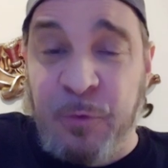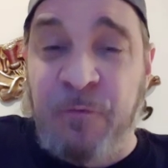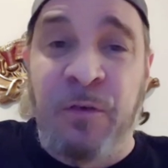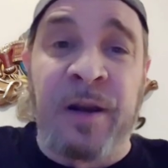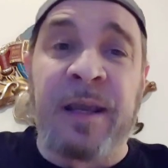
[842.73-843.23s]
were
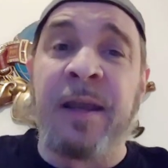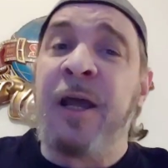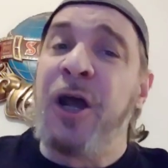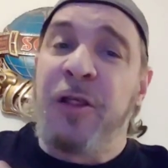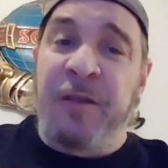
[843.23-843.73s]
funny.
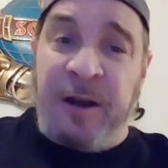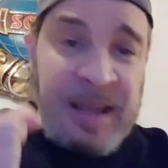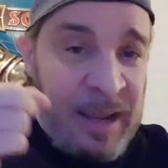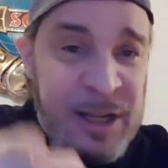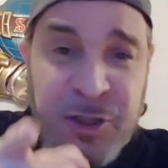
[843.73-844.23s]

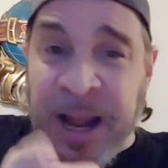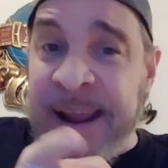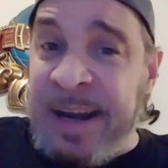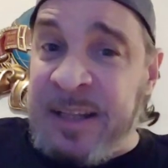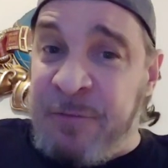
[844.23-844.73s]
Each
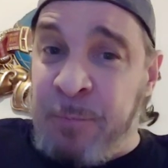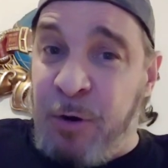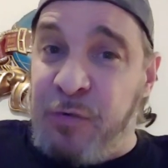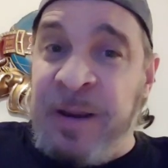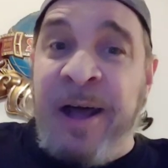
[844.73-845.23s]
guy had a different
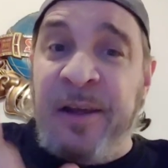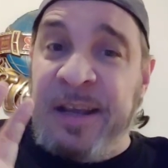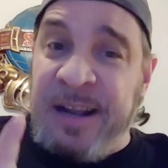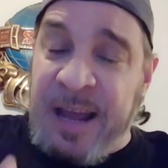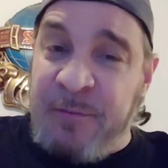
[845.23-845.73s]

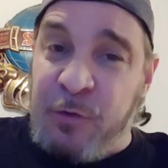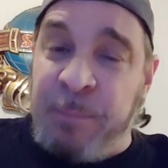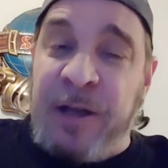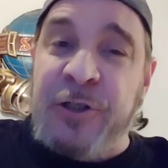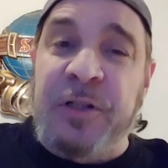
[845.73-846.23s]
personality and kind of a
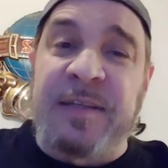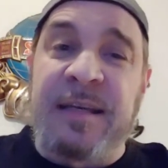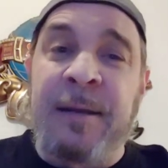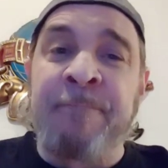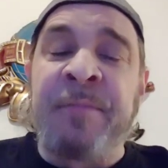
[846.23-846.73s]

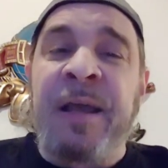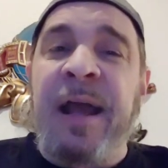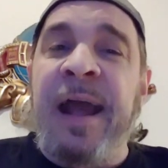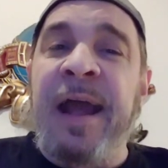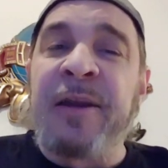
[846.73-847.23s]
specialty.
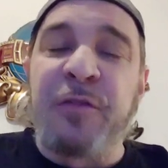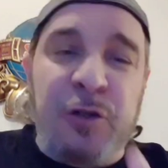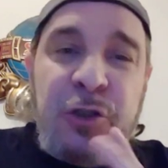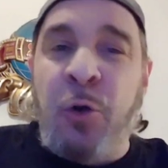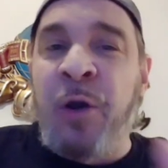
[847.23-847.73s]
And
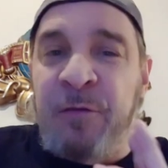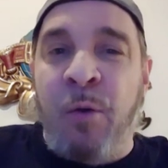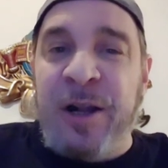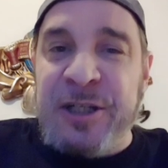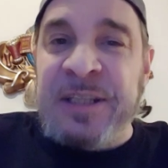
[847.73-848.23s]
the joy of
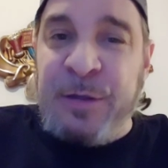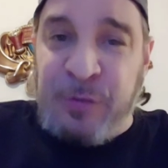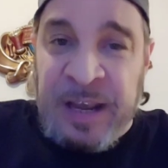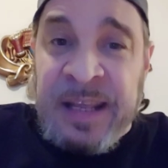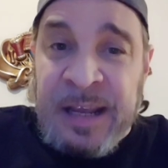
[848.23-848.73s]
watching
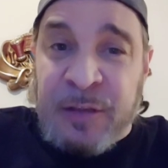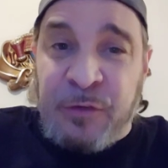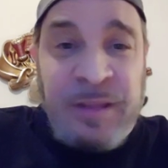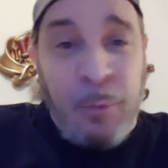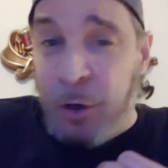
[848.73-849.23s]
these
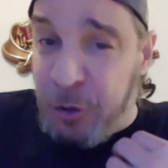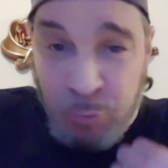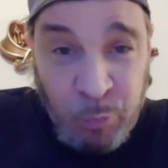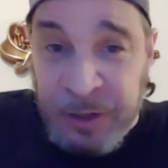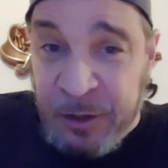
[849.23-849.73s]
idiots, they were
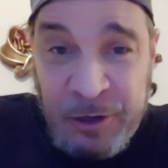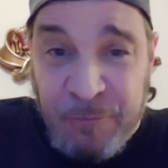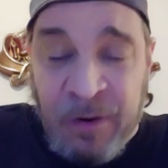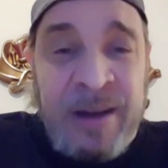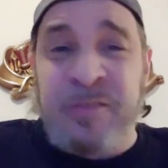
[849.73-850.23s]
real
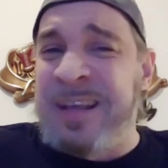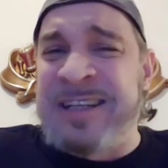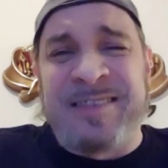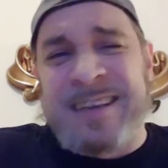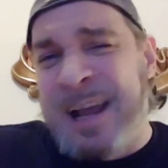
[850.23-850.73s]
good friends. They
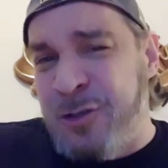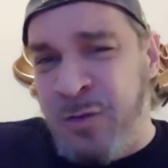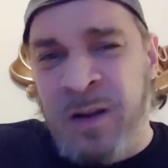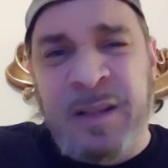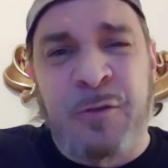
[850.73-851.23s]
just got
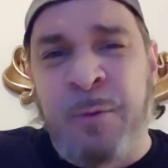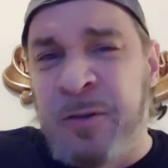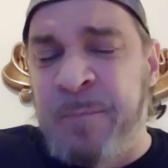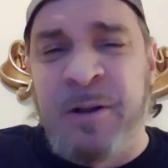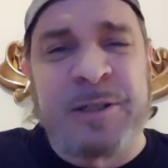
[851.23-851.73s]
drunk. They
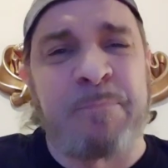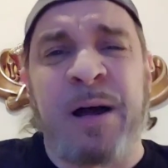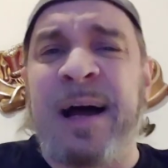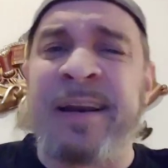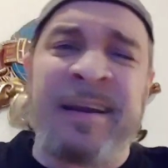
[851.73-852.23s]
smoked a bunch of
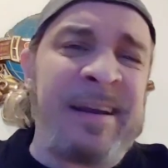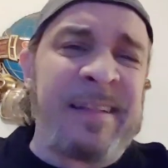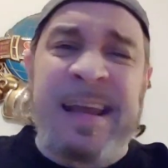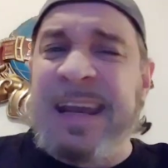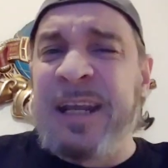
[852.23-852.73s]
pot.
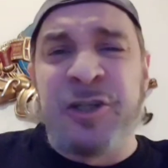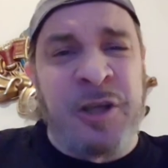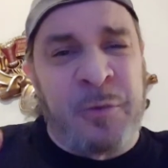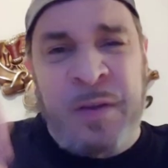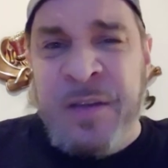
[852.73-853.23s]
They hit each
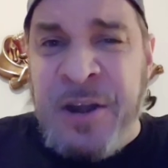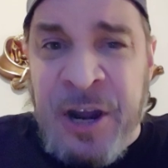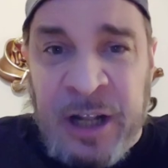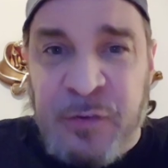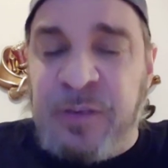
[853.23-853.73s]
other in the
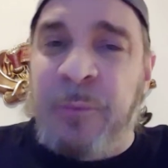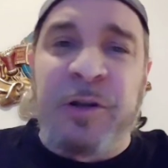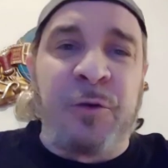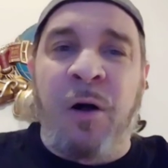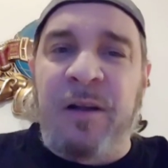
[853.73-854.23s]
nuts. They
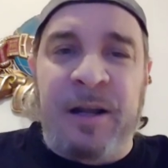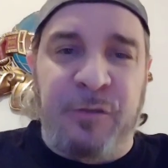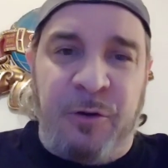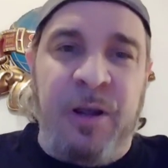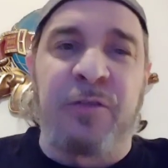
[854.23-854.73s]
would do all
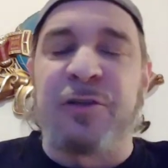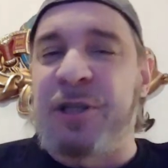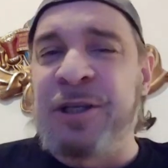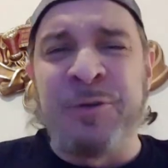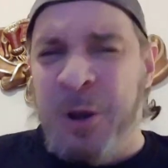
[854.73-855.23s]
kinds of crazy
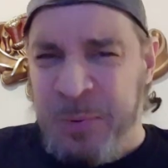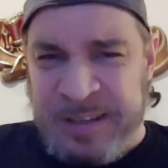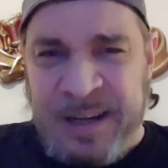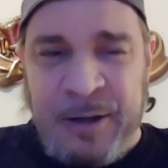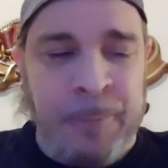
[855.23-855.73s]
shit. You know what
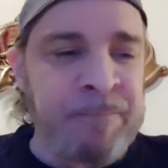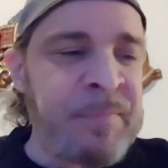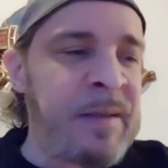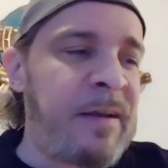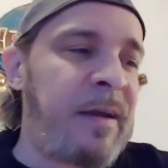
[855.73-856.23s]
they do.
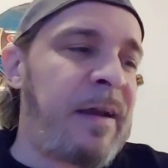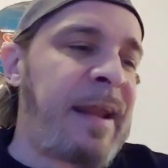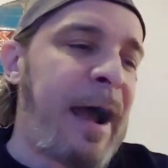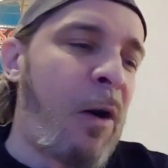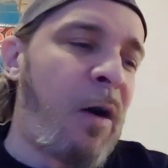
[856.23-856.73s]

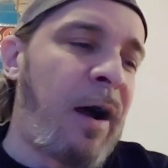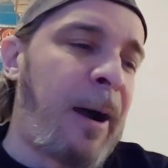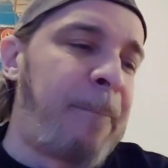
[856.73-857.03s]
Now,